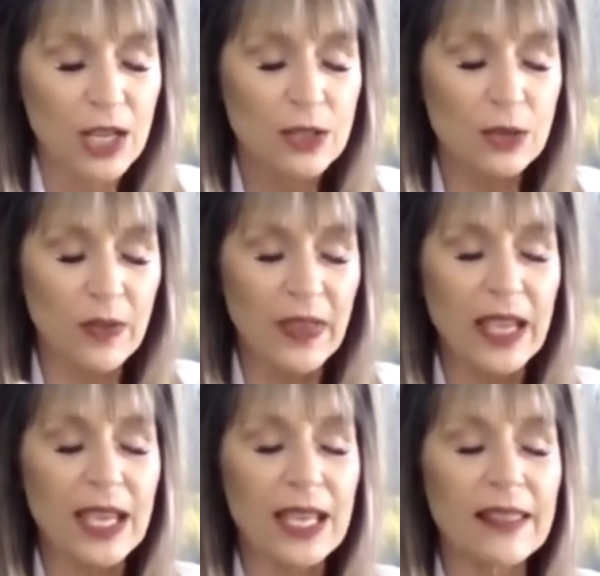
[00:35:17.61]
so that they
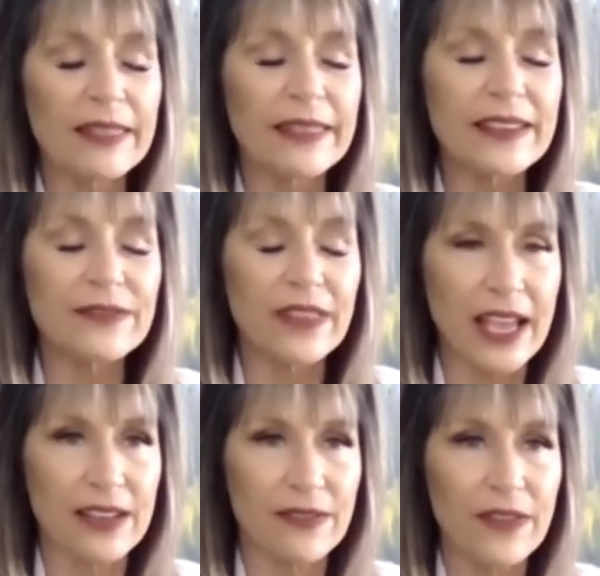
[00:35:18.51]
can live
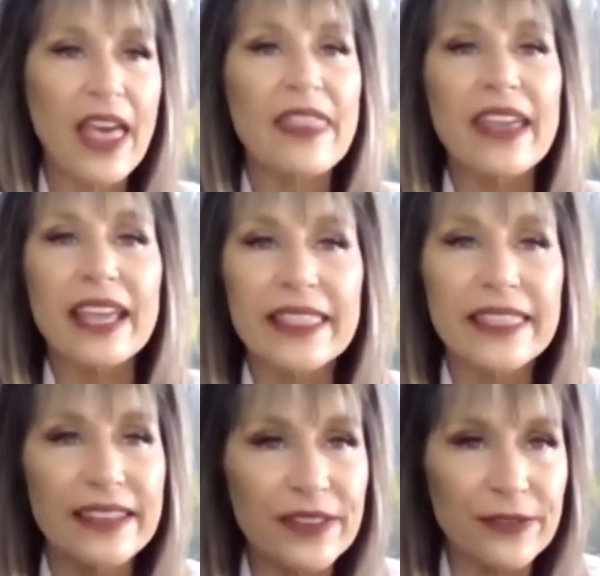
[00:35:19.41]
life, they can
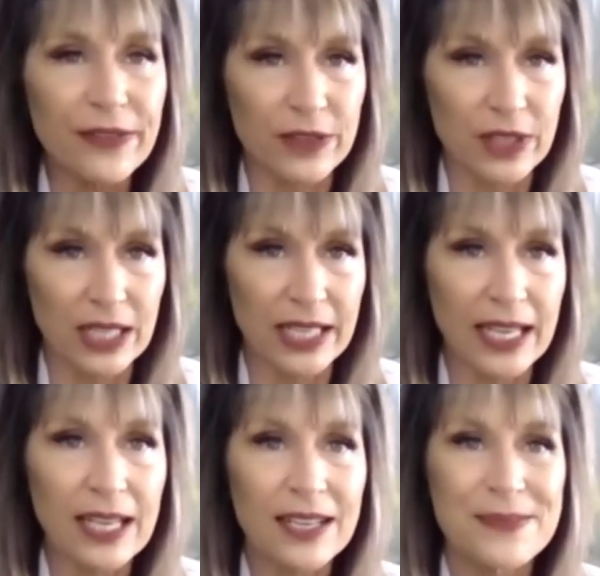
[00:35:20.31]
live it freely,